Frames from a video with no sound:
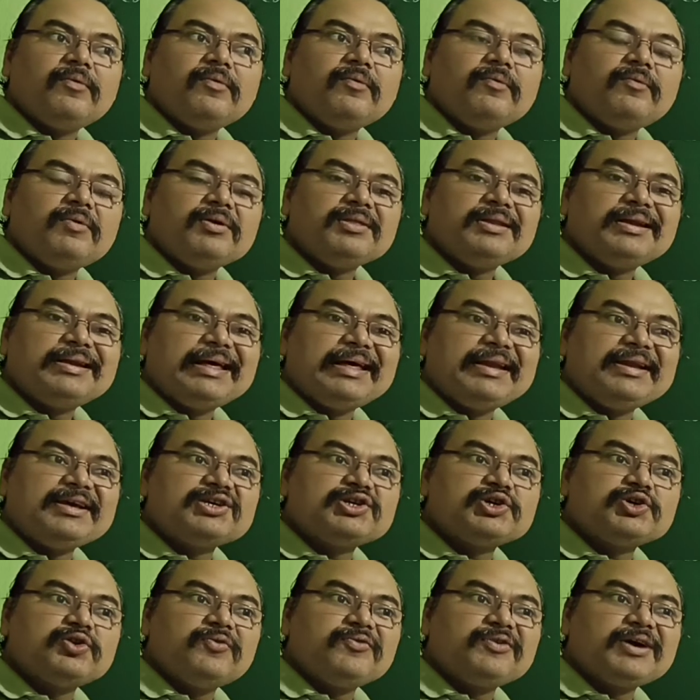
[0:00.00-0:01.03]
when the
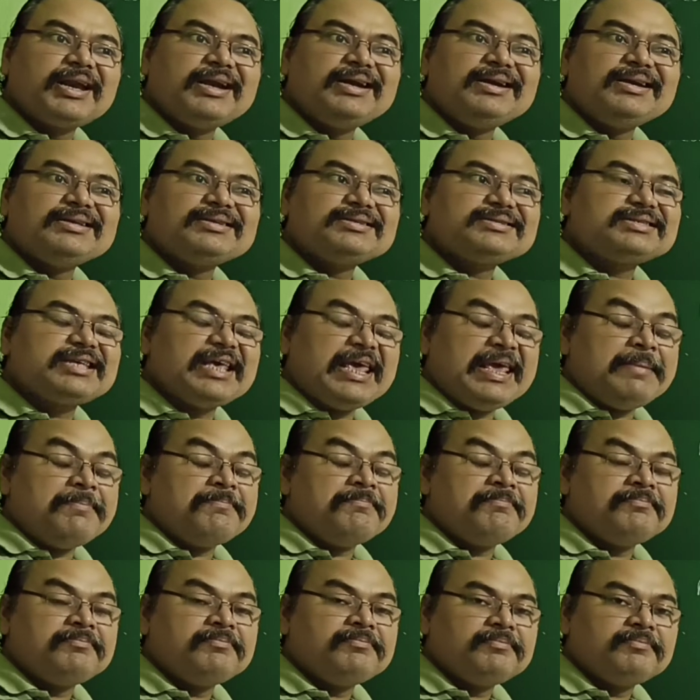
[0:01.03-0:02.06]
direction of current is
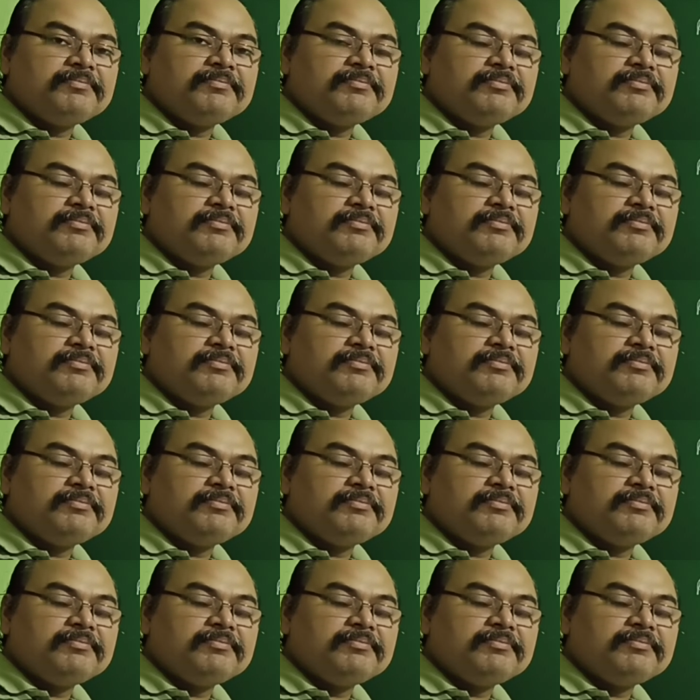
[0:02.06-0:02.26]
same,